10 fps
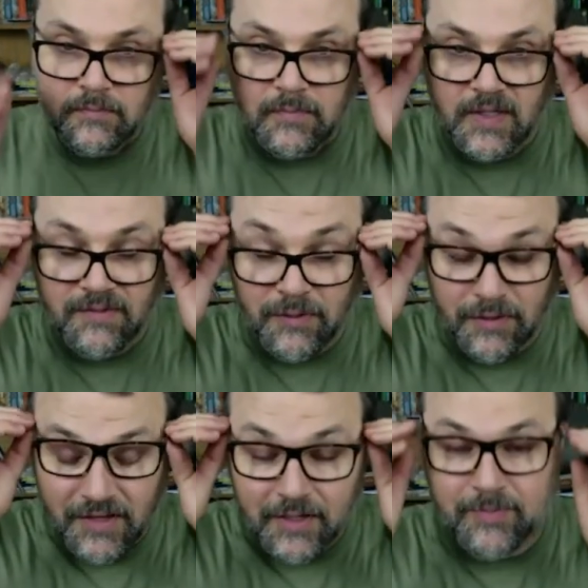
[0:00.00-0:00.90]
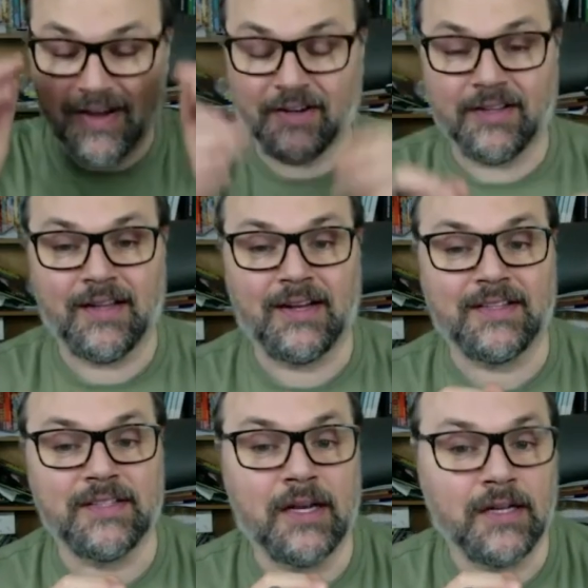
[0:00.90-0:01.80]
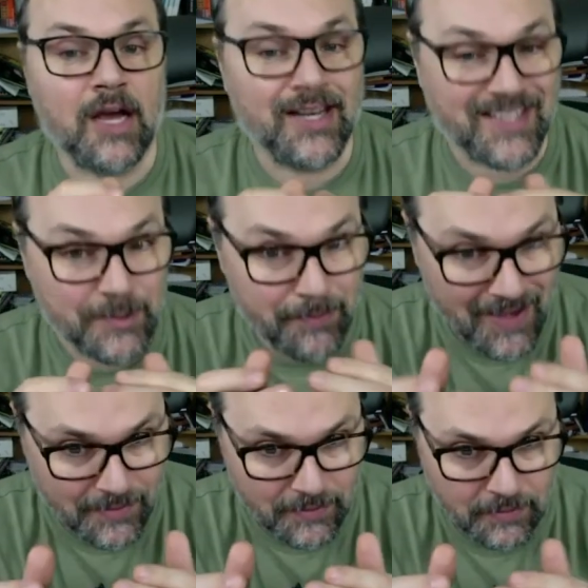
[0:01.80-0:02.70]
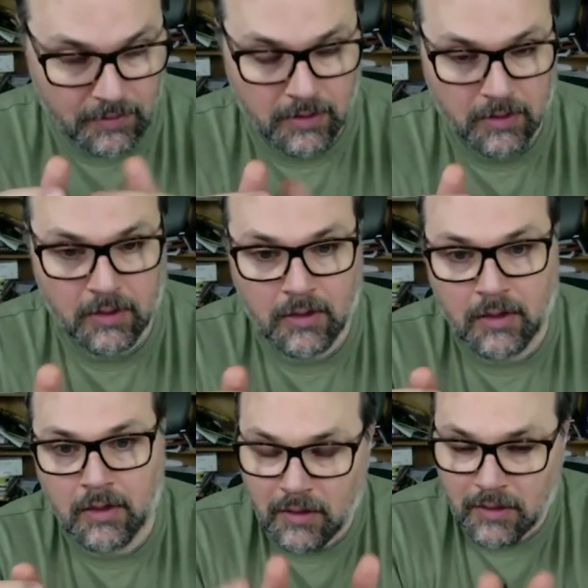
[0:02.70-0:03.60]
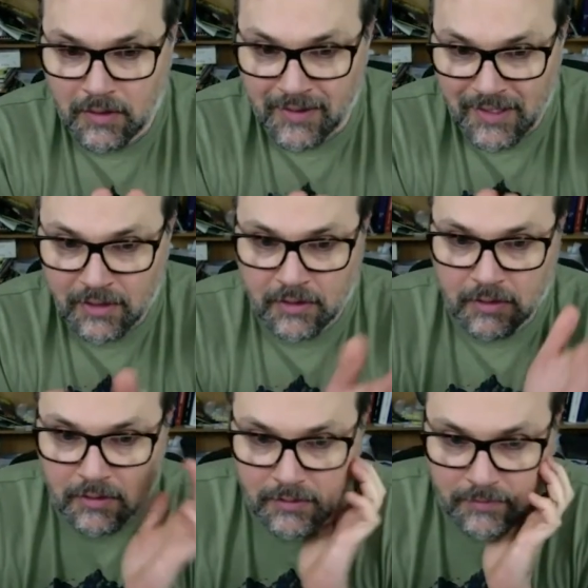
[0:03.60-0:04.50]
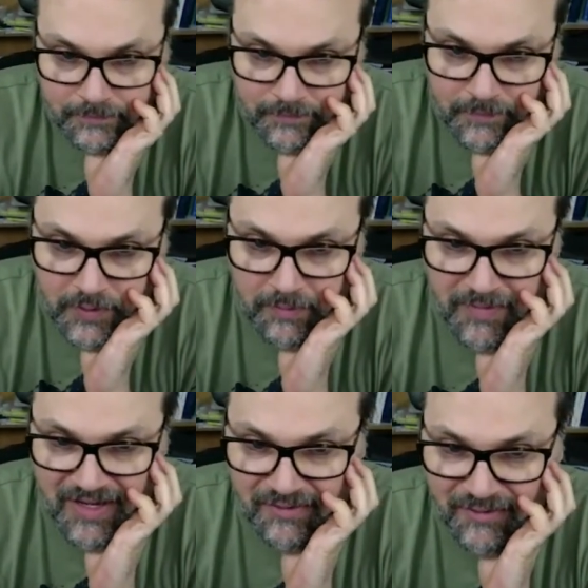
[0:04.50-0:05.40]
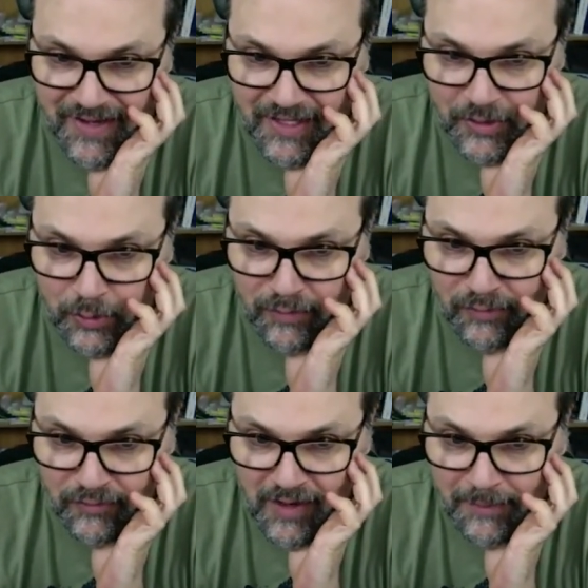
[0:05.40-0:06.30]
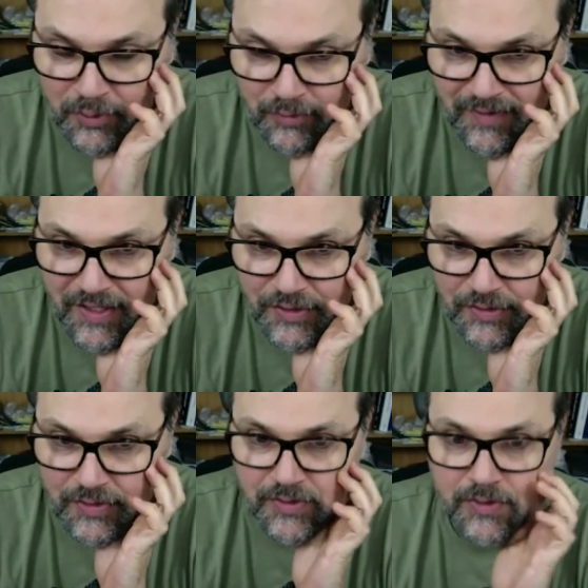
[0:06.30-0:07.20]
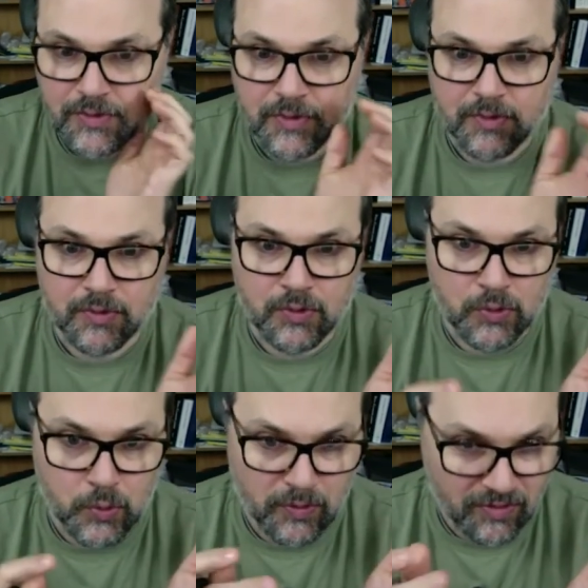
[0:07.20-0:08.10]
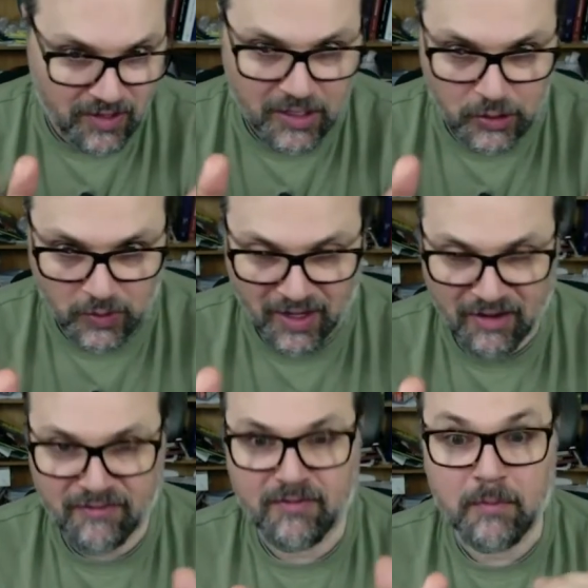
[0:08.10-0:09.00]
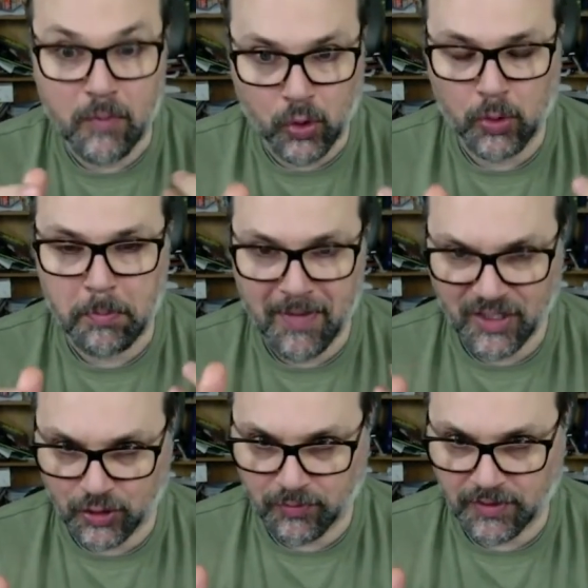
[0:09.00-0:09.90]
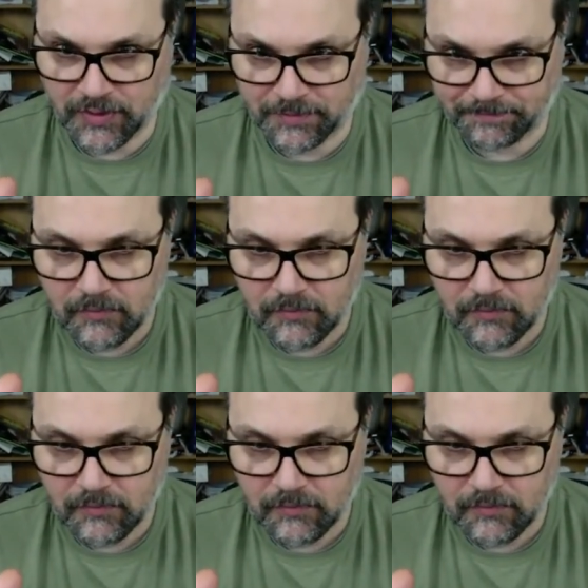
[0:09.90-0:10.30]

If you think about it, that is not unexpected. Near the mean value of your observations, you think you have more measurements.